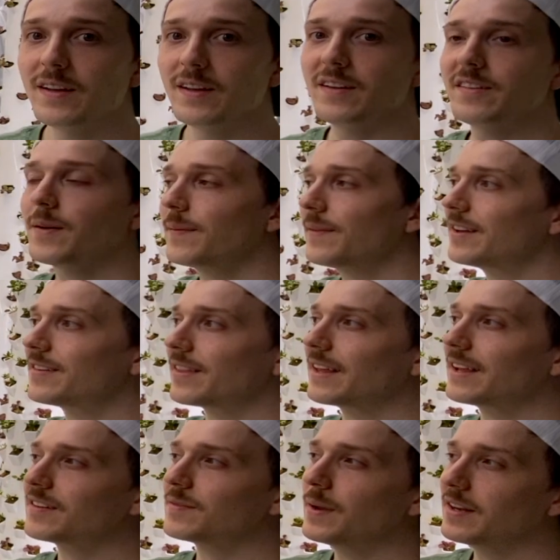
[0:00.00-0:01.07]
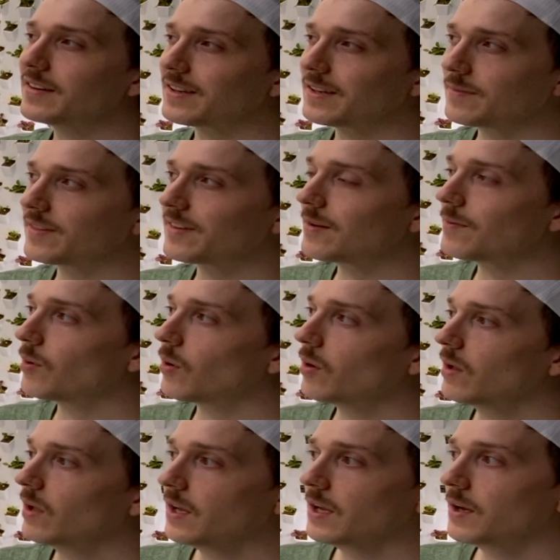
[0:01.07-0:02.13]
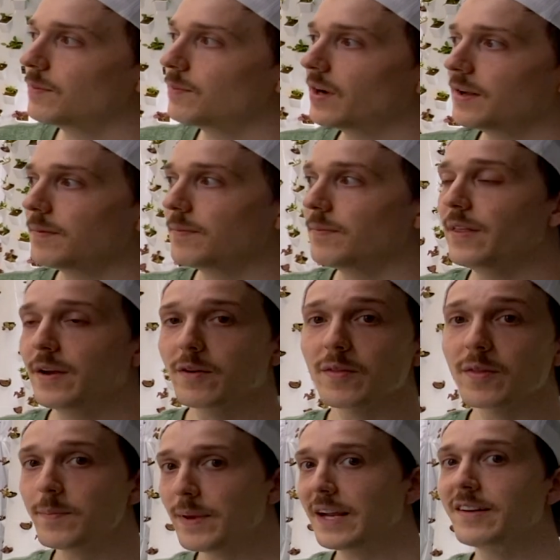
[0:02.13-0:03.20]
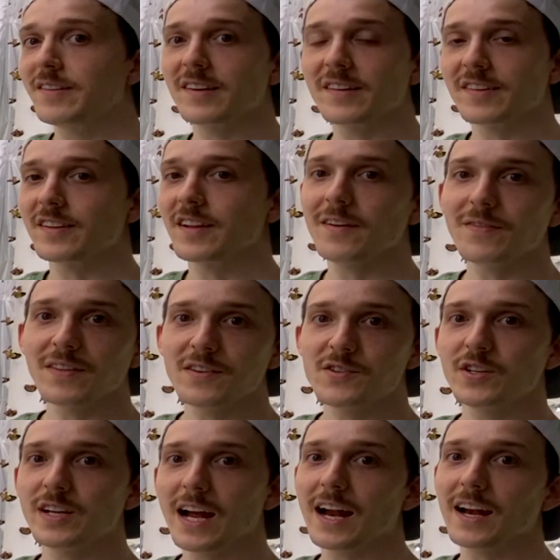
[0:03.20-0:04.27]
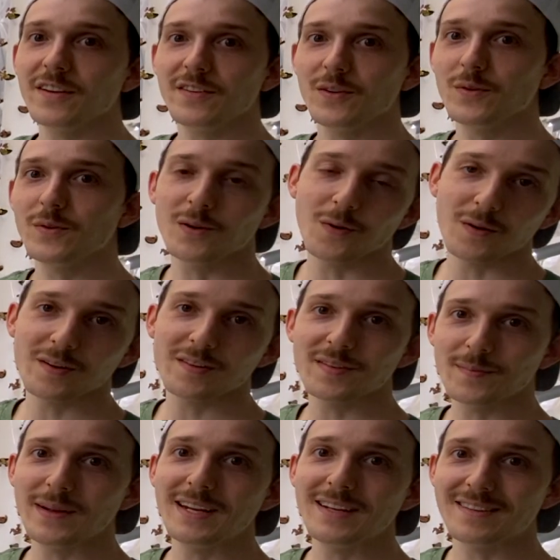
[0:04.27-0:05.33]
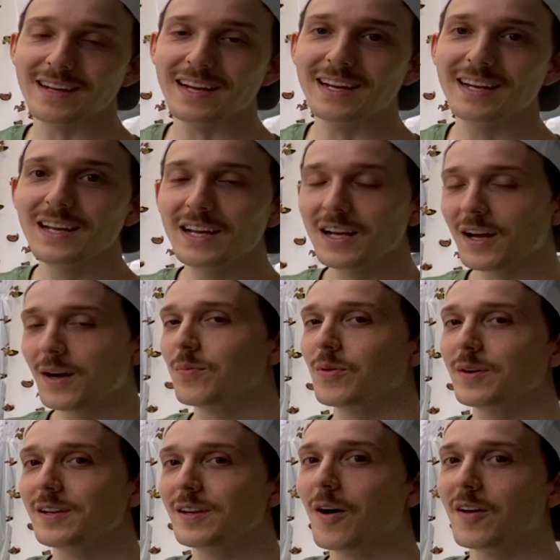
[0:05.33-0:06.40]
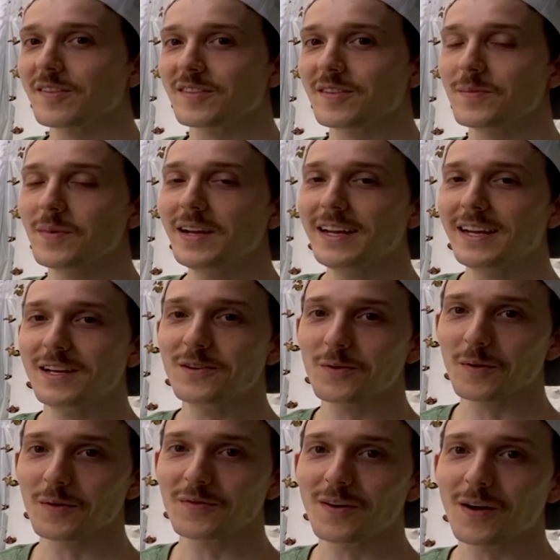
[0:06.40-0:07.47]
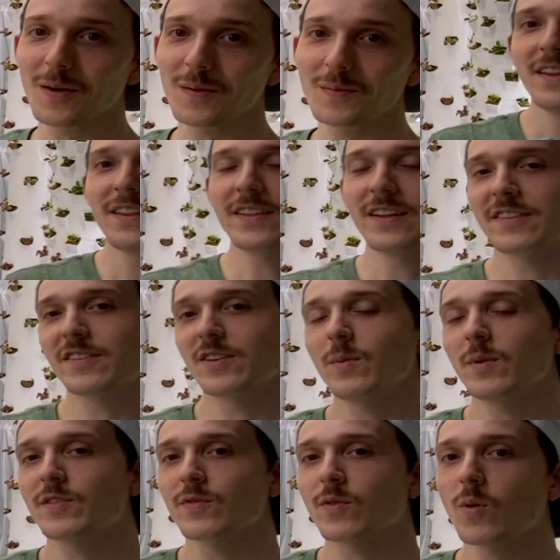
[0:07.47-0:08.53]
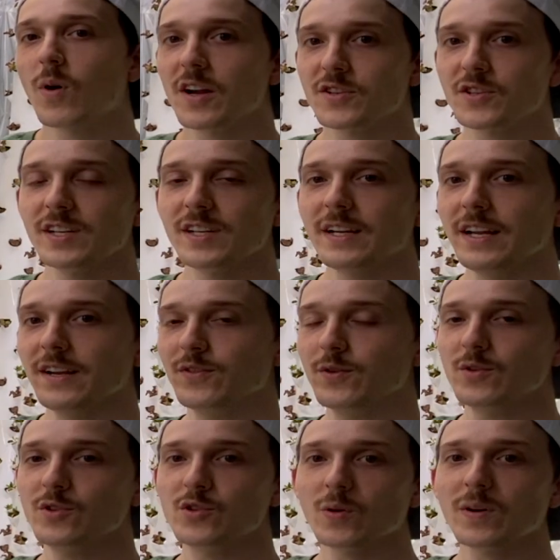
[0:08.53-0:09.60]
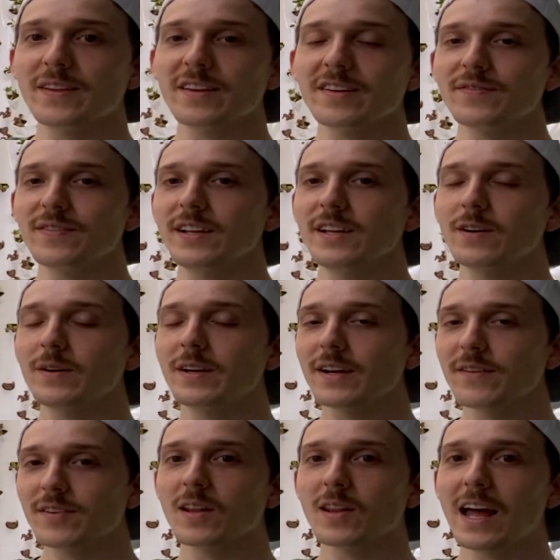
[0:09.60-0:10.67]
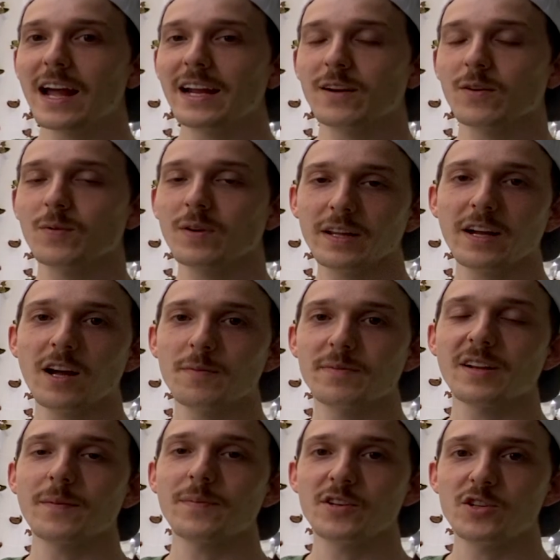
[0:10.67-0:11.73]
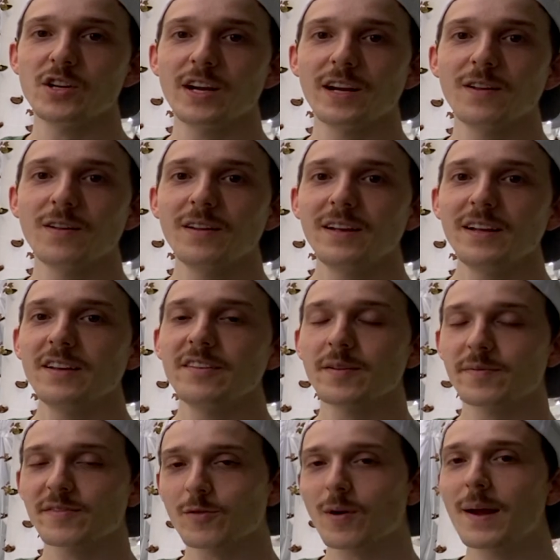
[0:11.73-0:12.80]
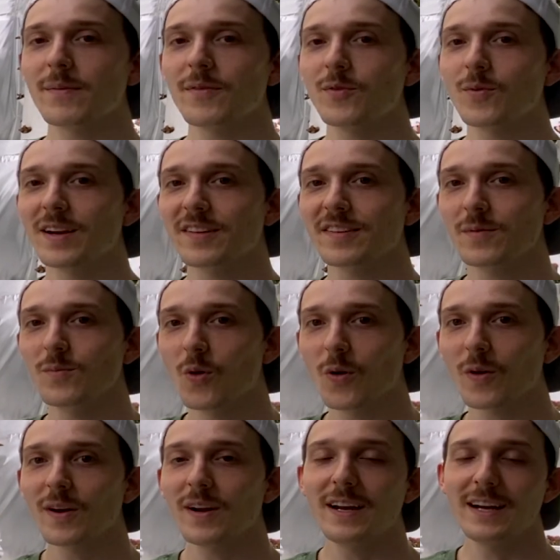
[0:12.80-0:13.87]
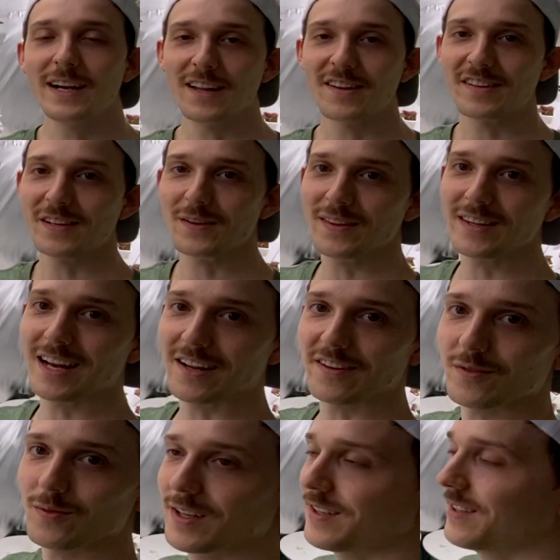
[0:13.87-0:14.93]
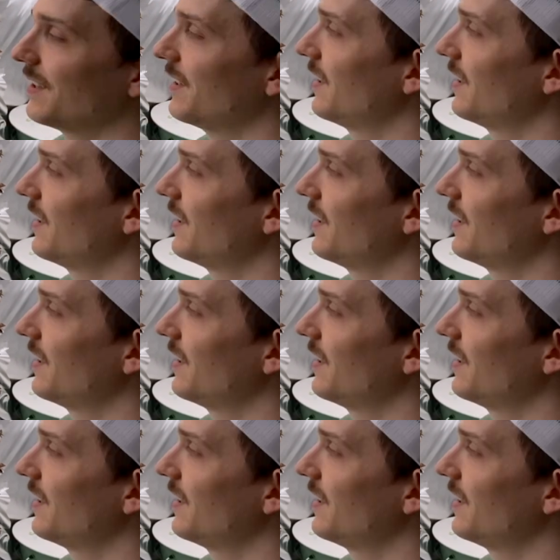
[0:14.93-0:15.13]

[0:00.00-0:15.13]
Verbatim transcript: Some of these things may seem simple, but they're the basic stuff that you gotta do in order to maintain a pretty awesome indoor farm. Thanks so much for watching. If you enjoyed this video, give it a like. It really helps out the channel. Subscribe if you want to see more, and I'll see you in the next one.